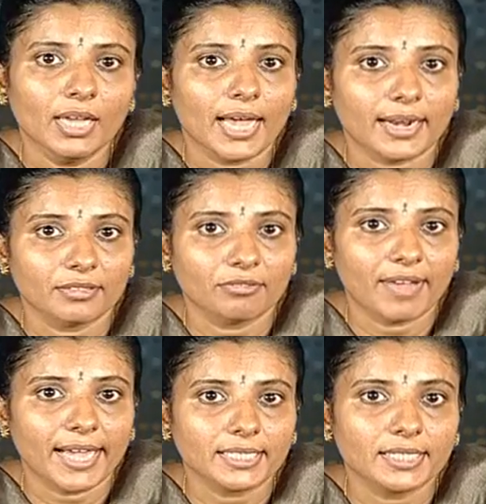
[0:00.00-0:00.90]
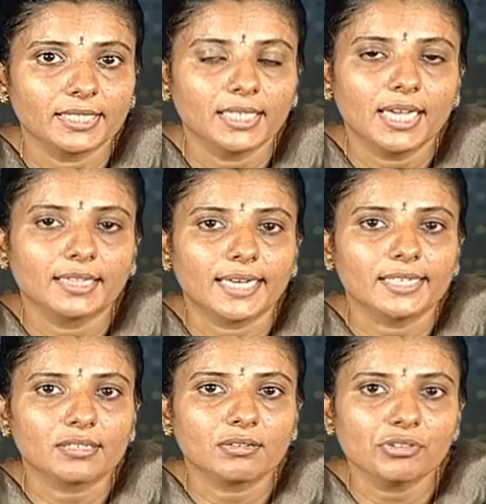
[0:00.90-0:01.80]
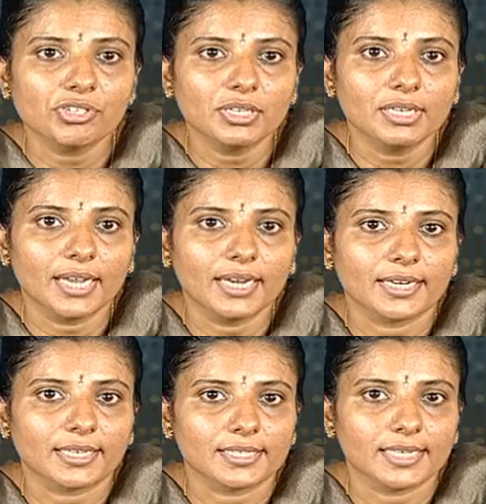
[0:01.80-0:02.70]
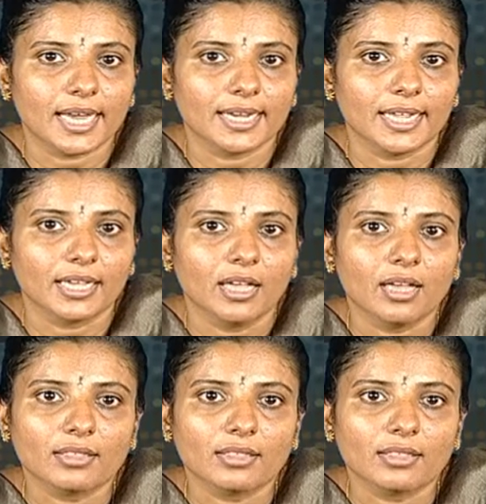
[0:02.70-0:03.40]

Another factor that is crucial in understanding